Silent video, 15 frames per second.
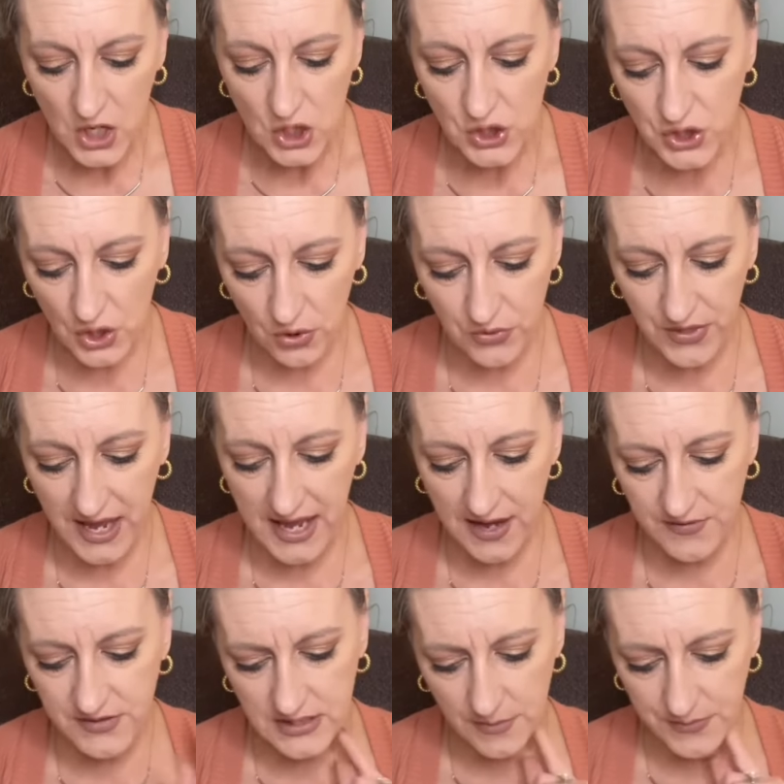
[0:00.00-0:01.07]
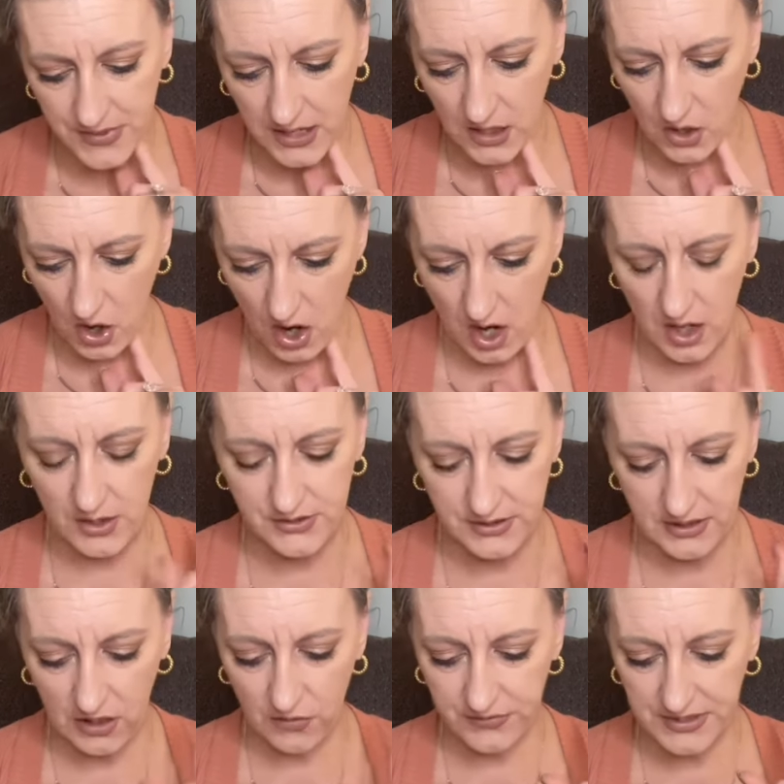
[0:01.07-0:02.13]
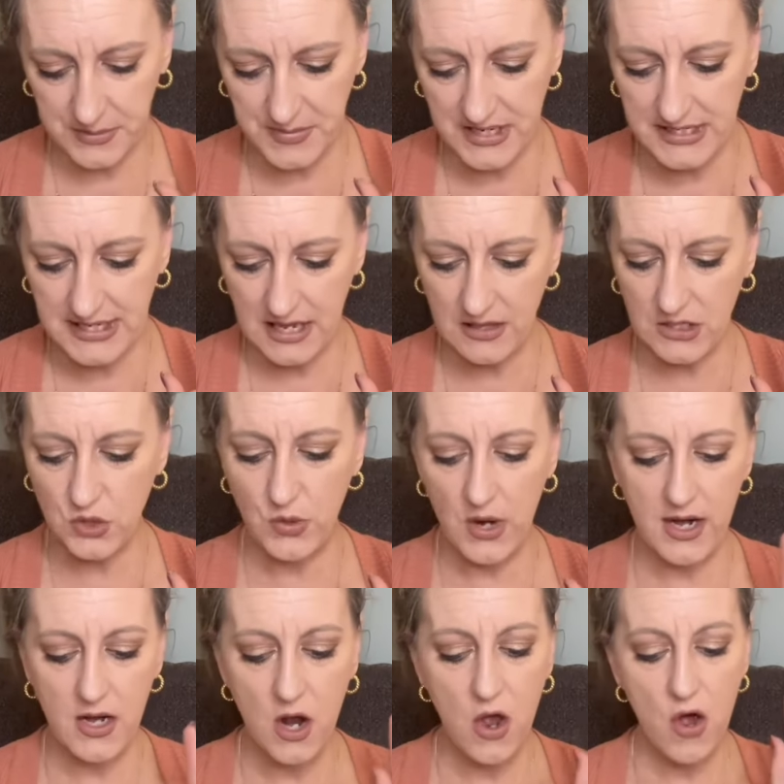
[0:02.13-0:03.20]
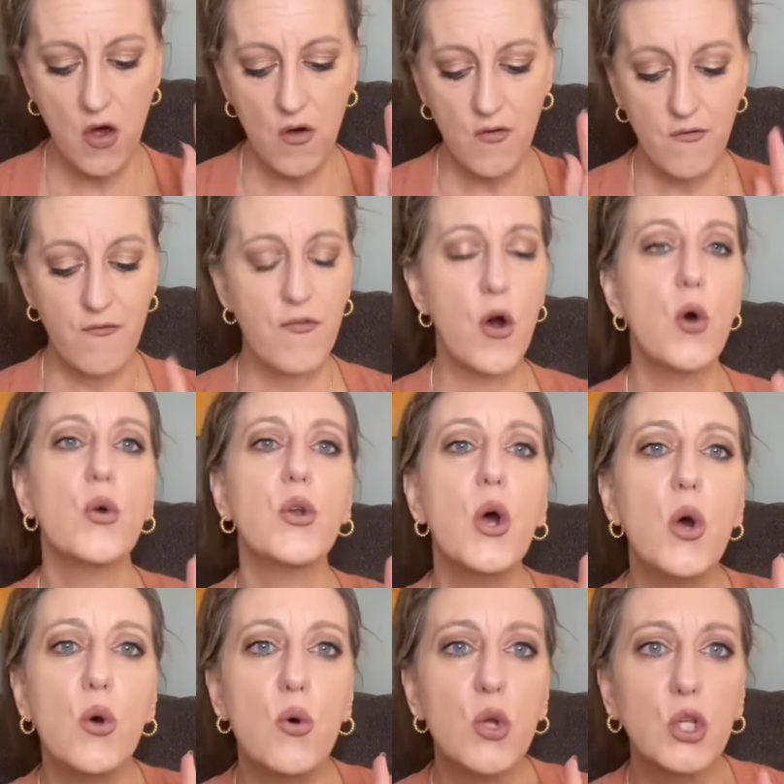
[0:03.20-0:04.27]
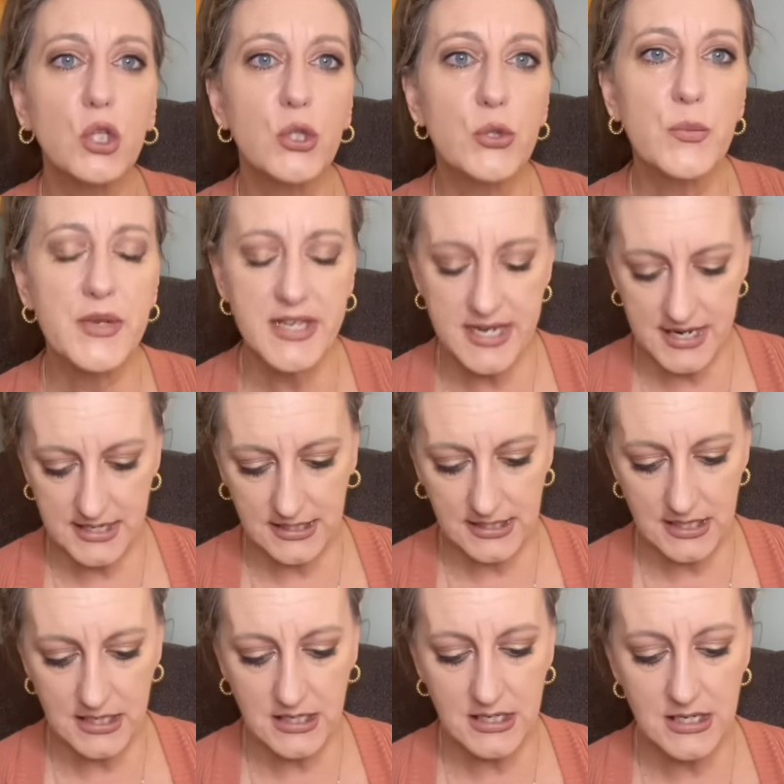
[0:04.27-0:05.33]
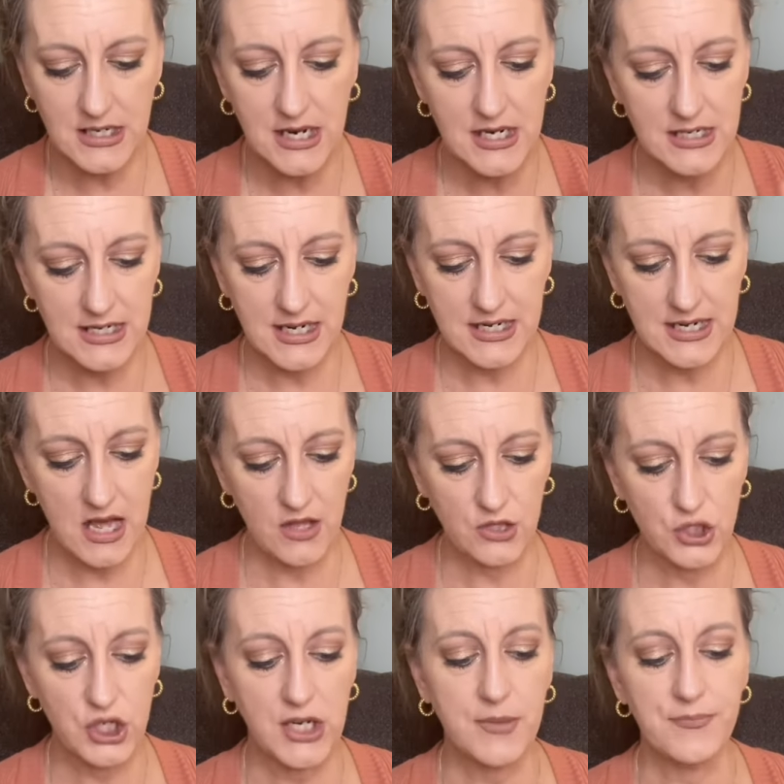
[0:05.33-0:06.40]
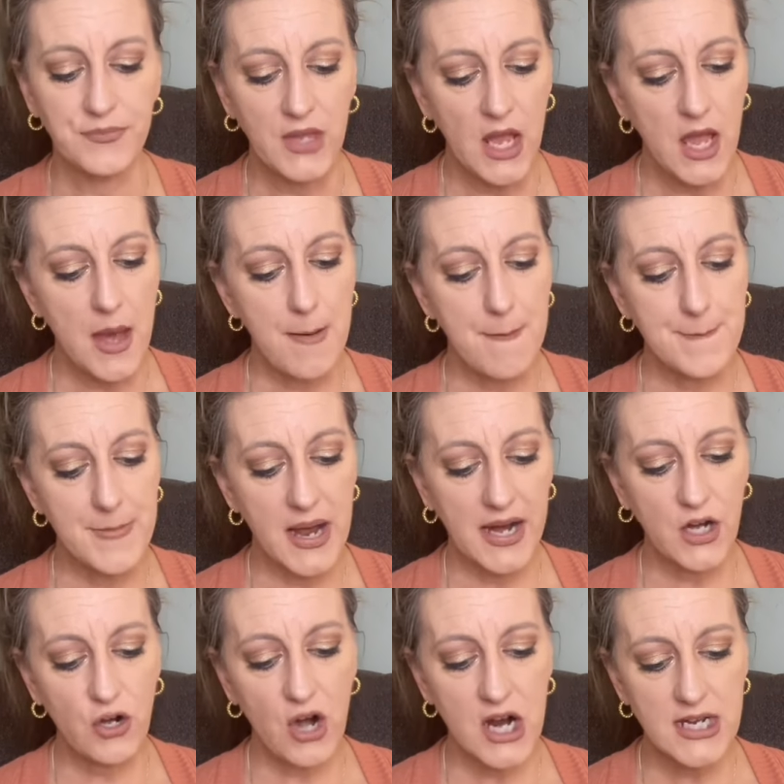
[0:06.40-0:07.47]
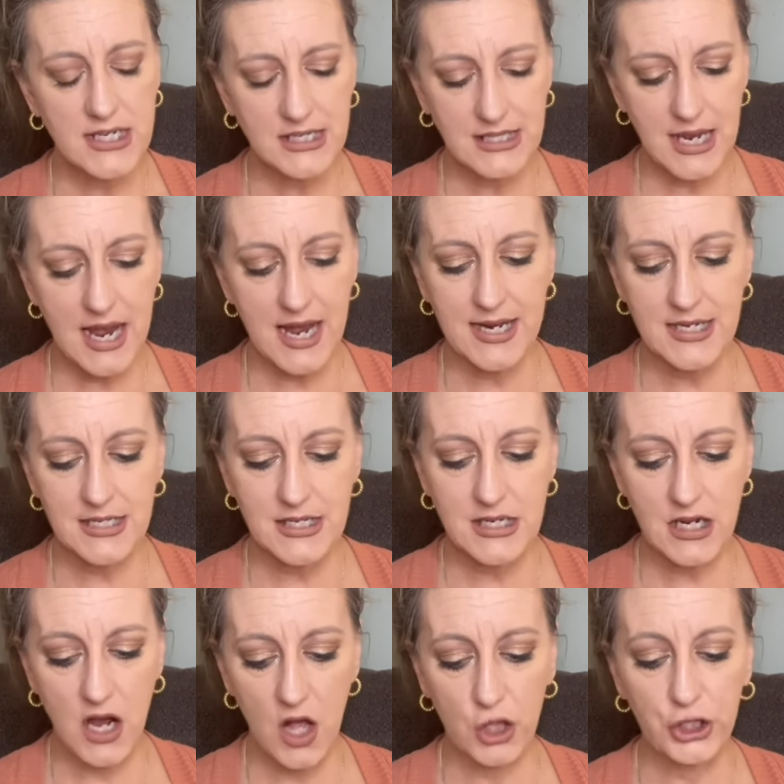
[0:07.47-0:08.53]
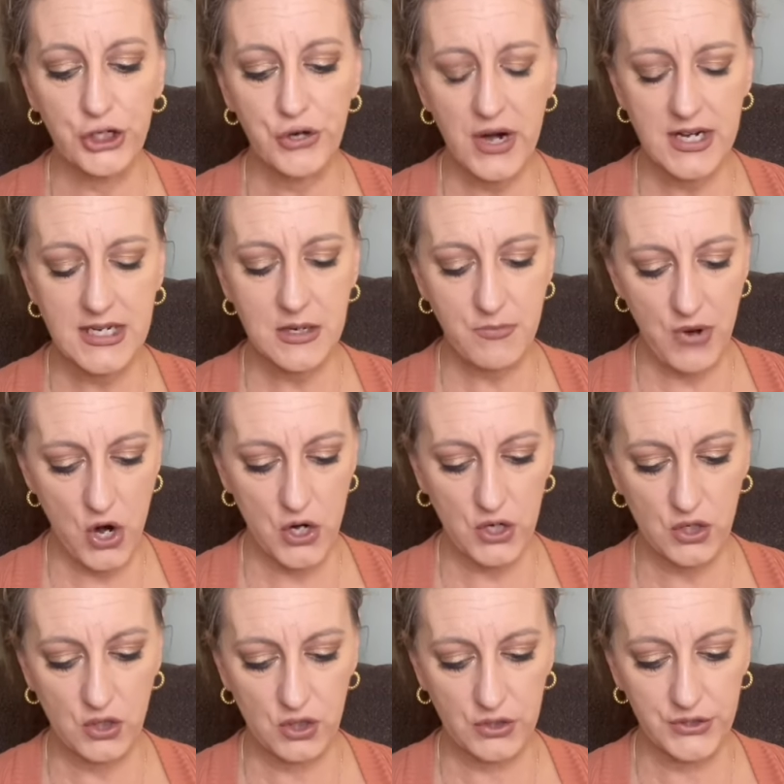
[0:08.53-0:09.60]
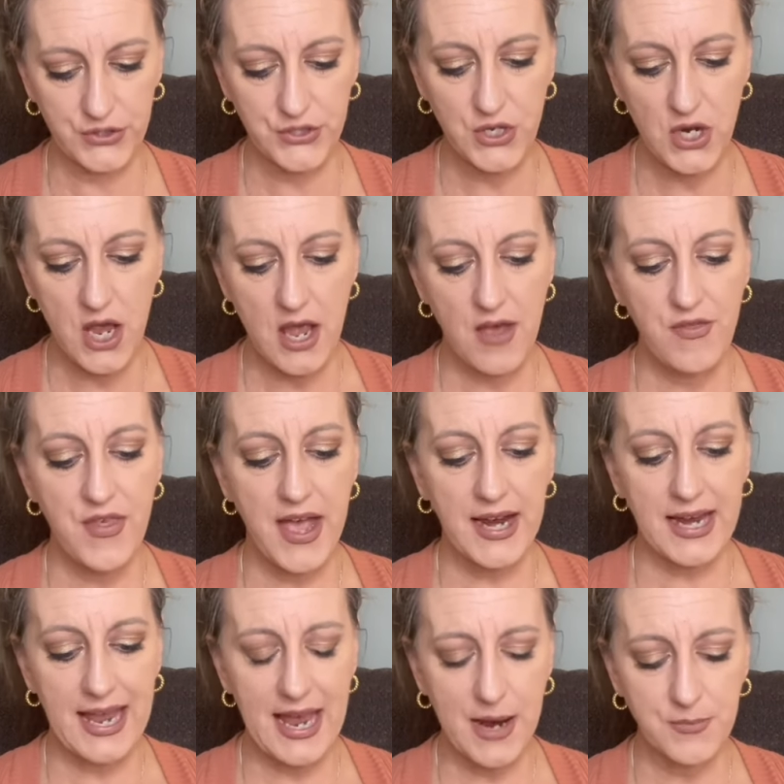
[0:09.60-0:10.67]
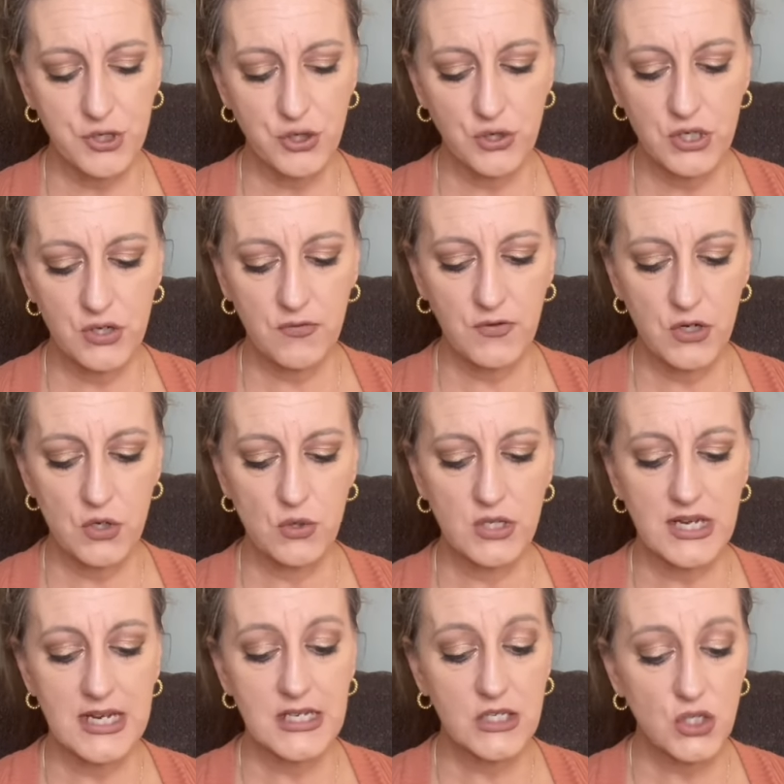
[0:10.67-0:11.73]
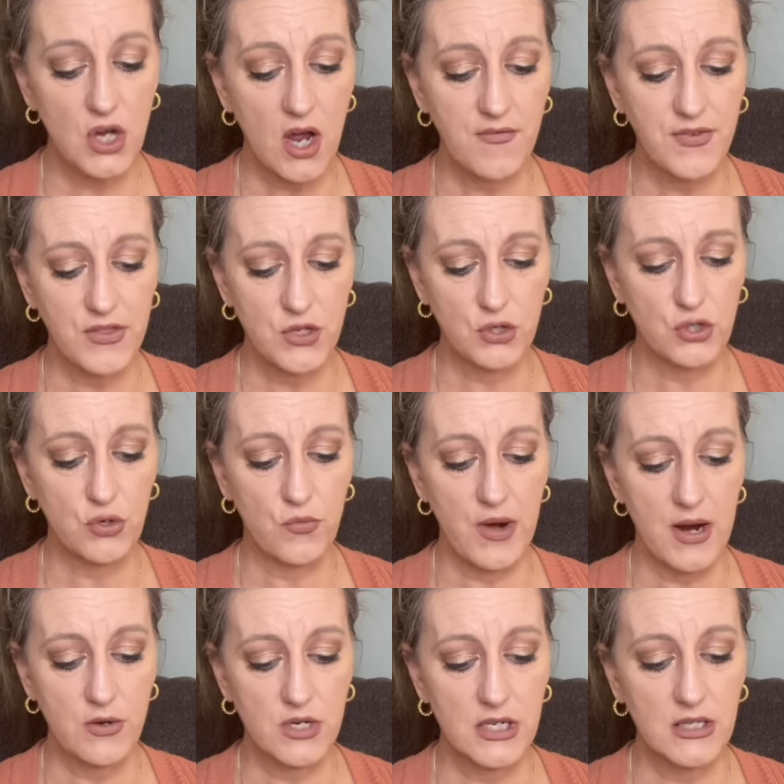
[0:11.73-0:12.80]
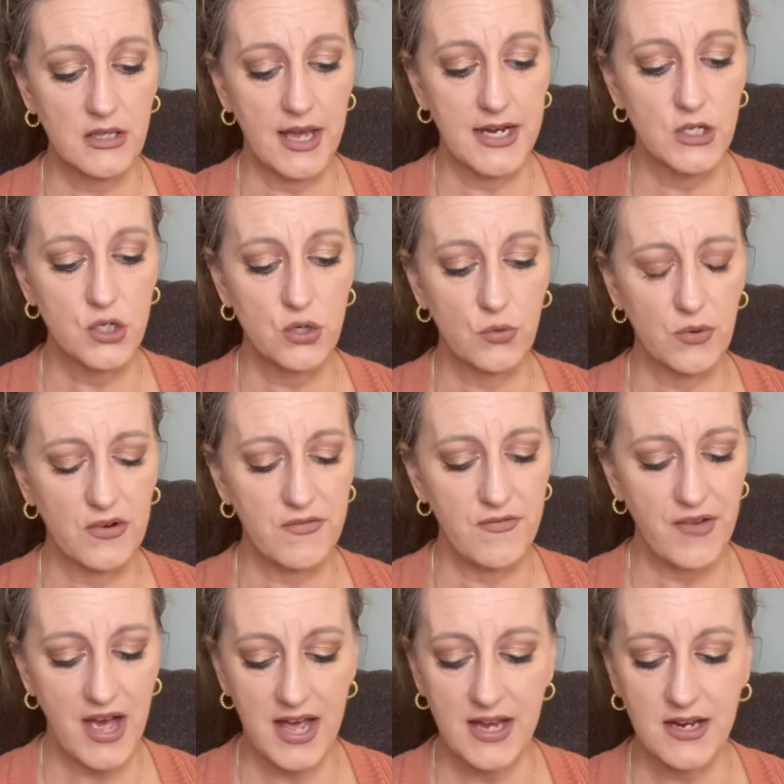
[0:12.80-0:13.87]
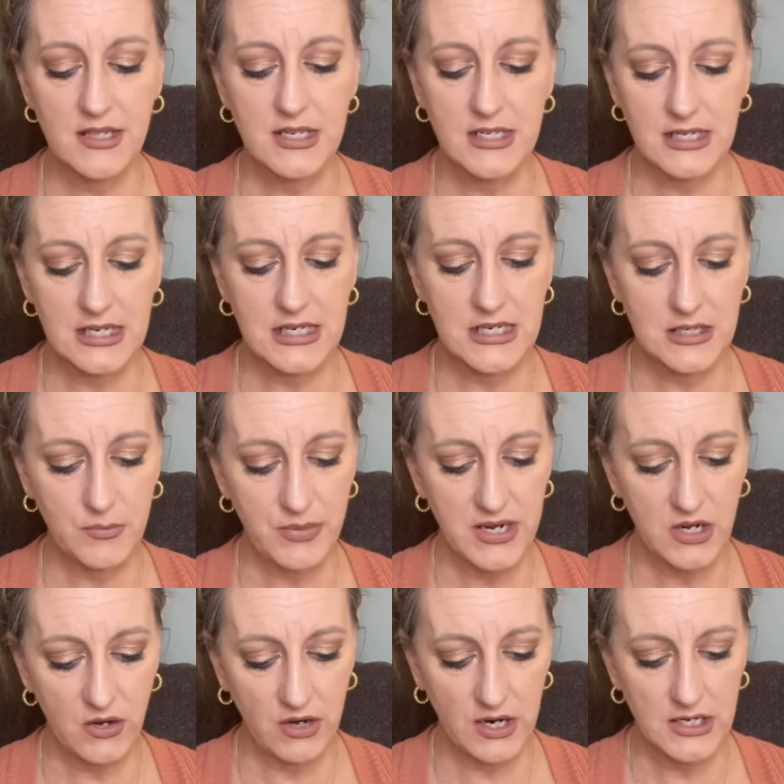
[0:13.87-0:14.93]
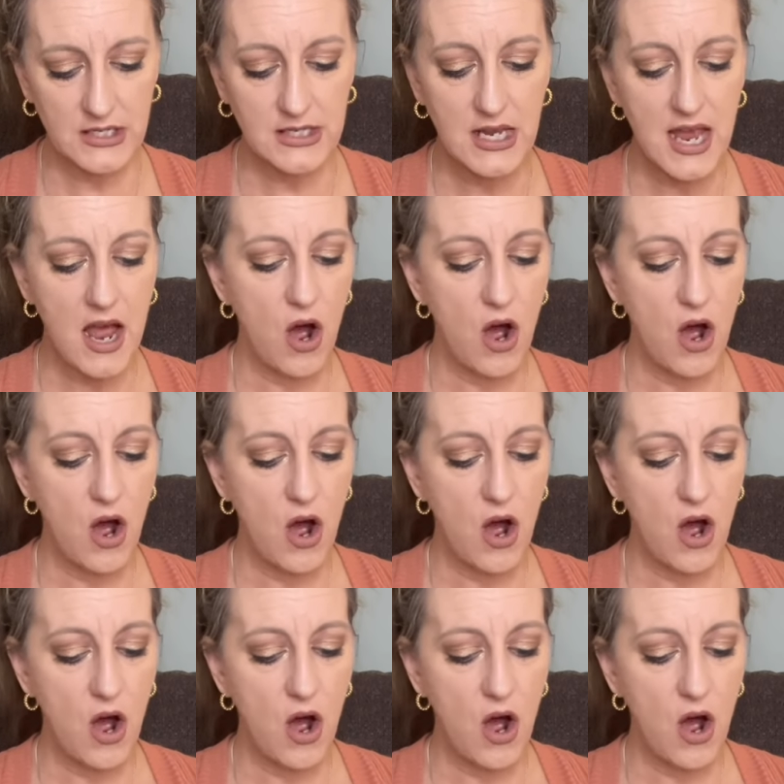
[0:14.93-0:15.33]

So they have something called, hopefully I'm going to say this right, photoluminescent technology, micron-sized color-correcting particles that capture and diffuse and soften the surrounding light to refine the skin's appearance.